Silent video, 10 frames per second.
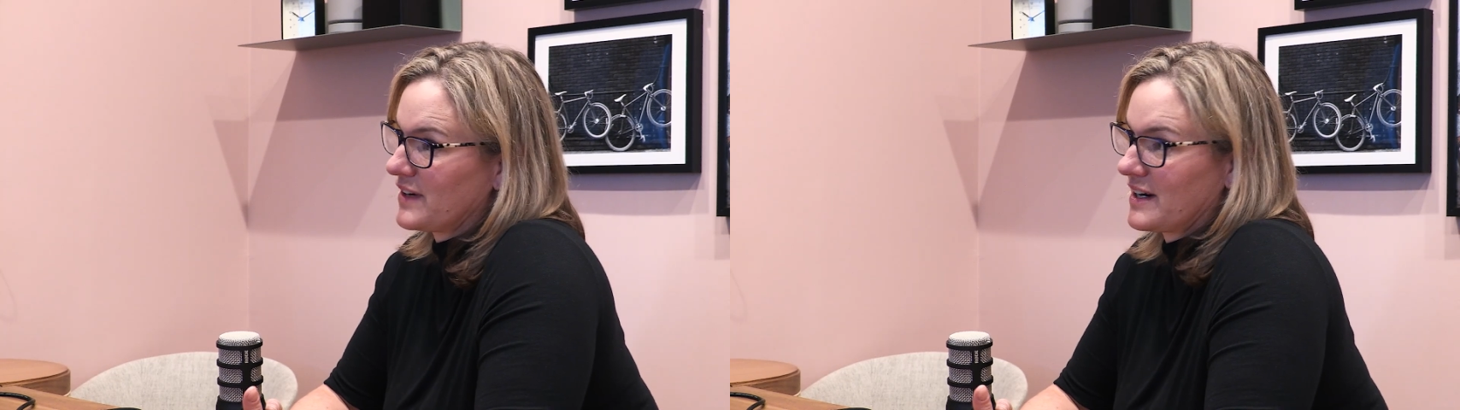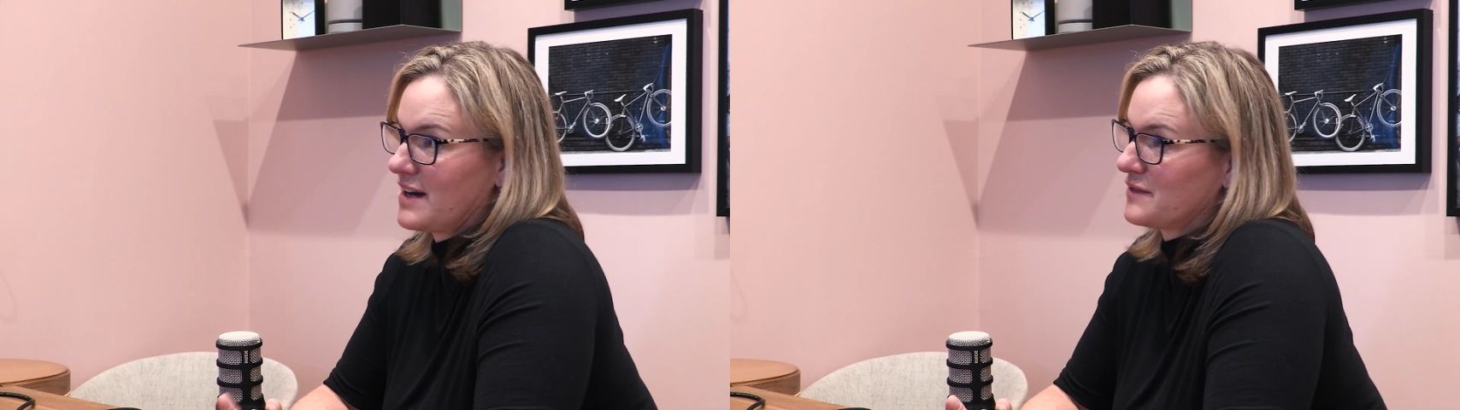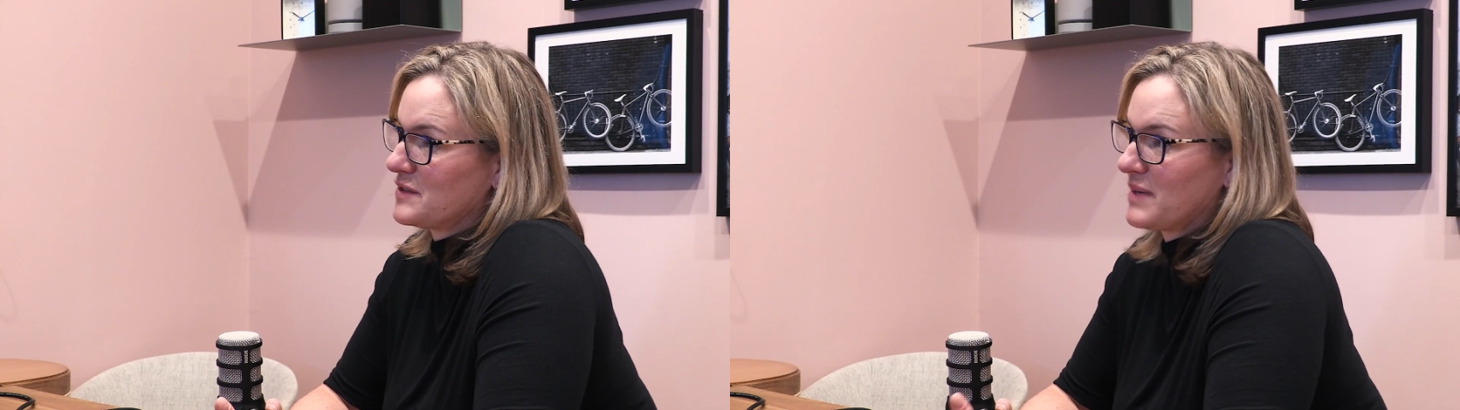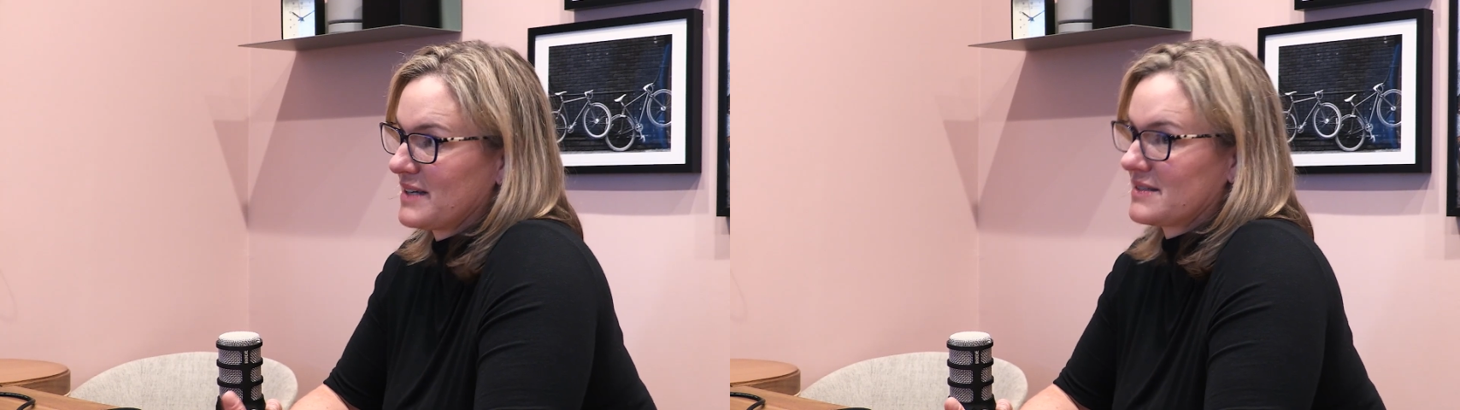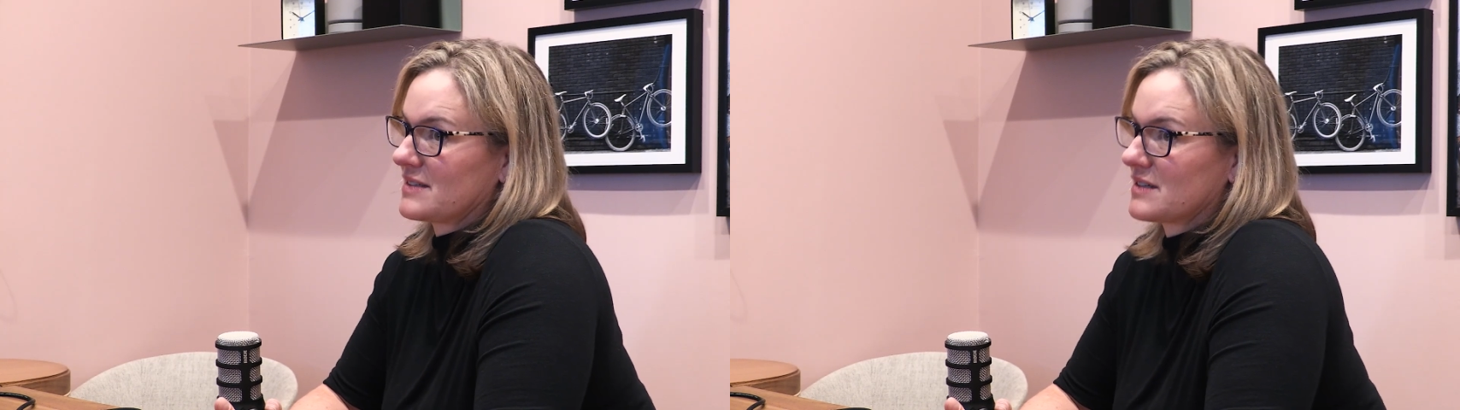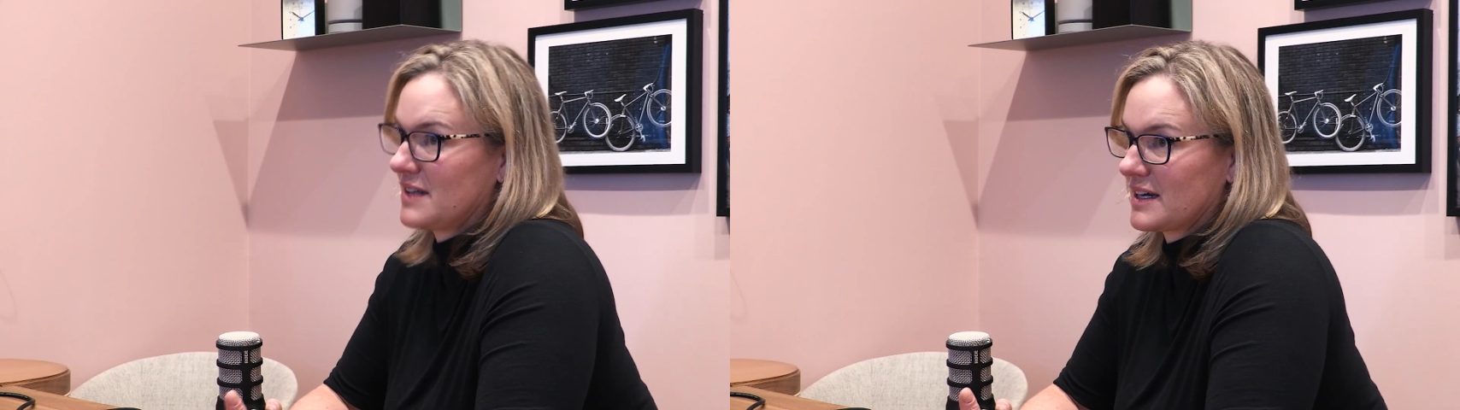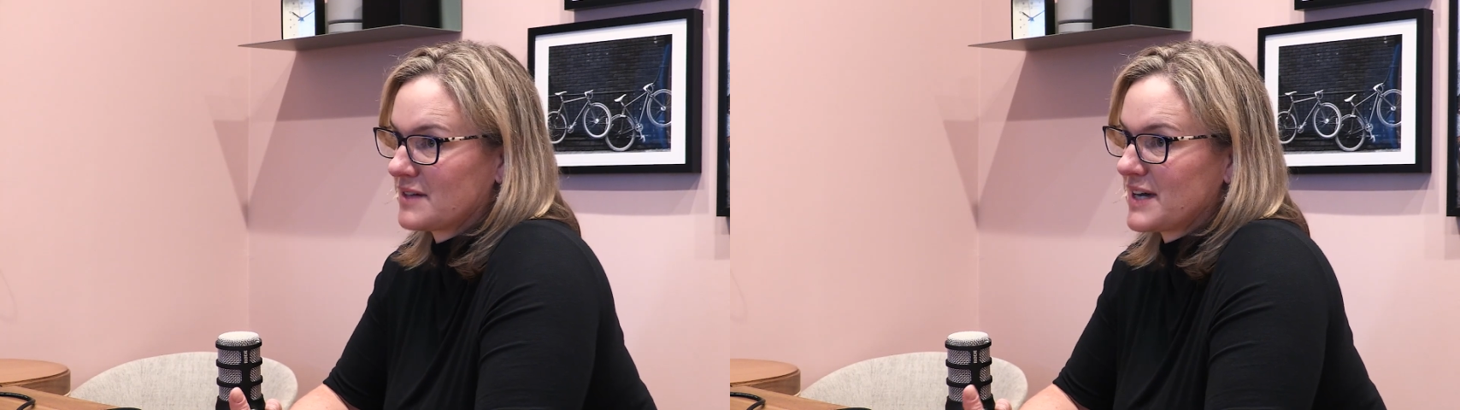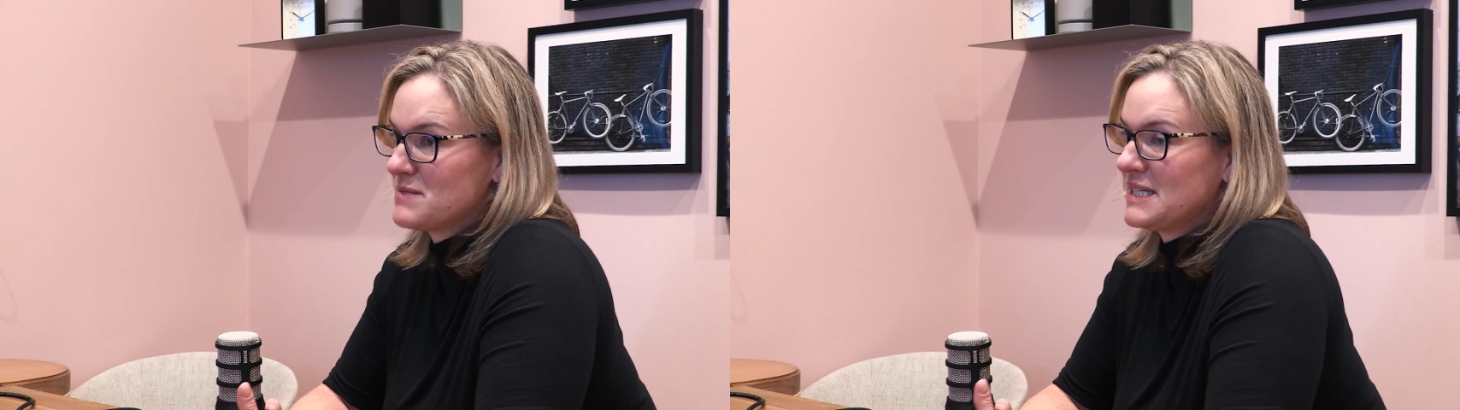Very often by 6 o'clock,
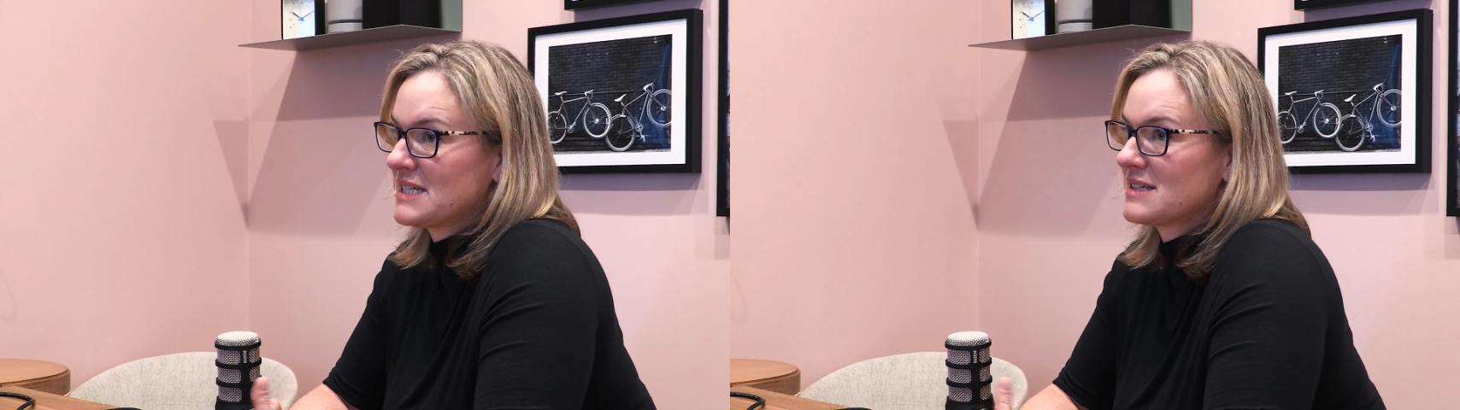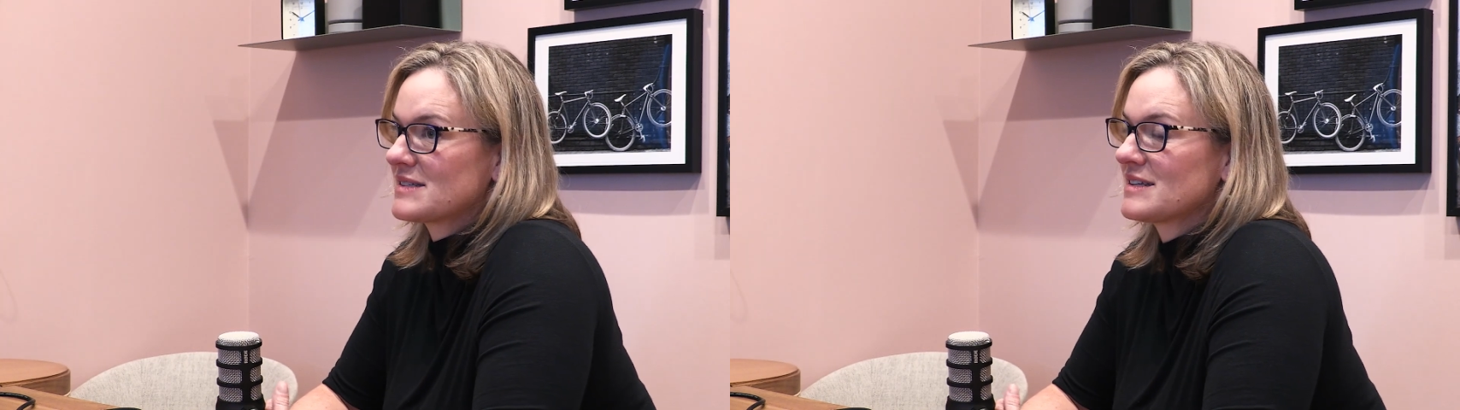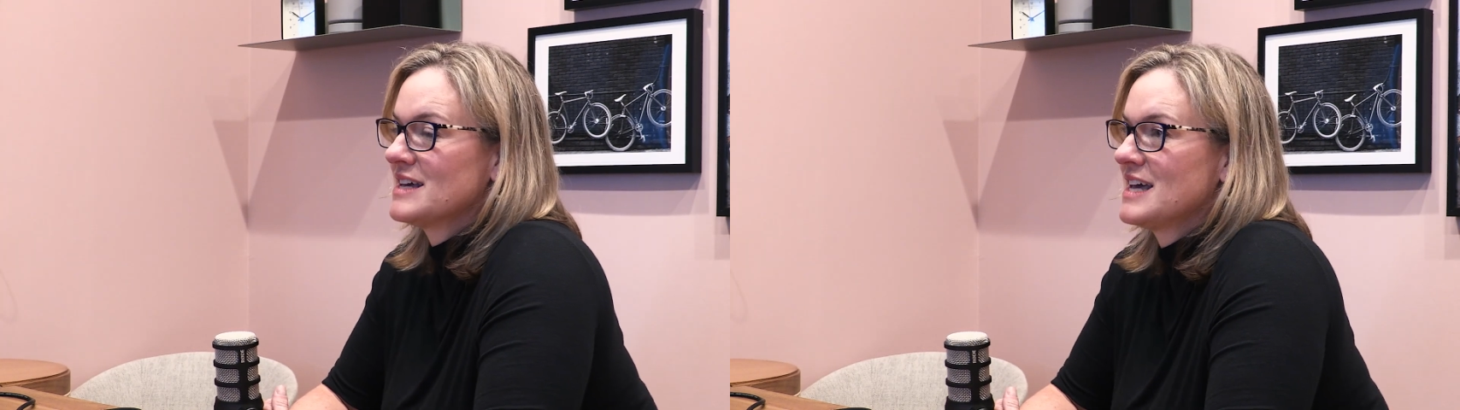I've got meetings.